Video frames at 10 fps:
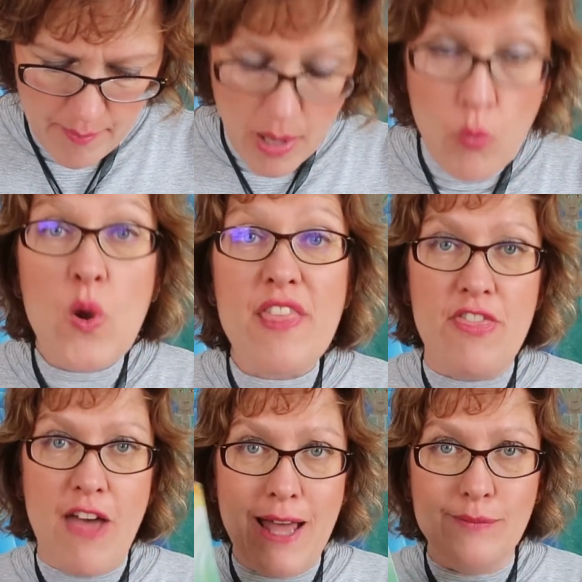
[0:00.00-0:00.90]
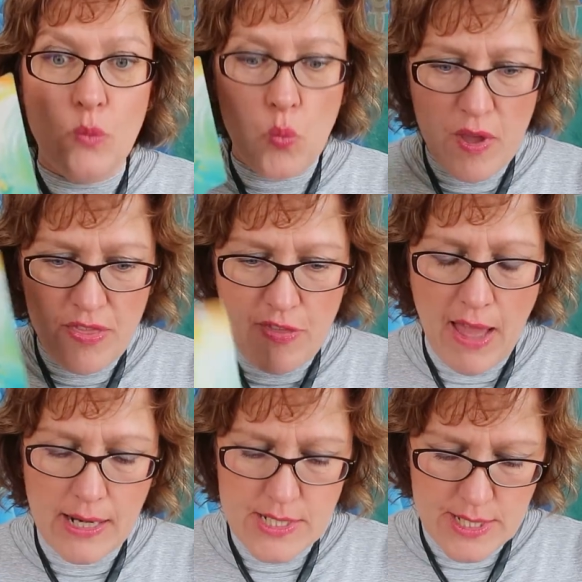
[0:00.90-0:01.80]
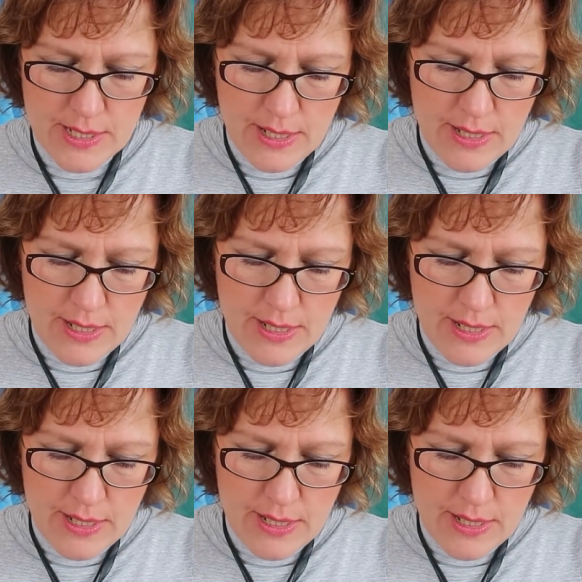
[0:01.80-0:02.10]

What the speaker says: But with that,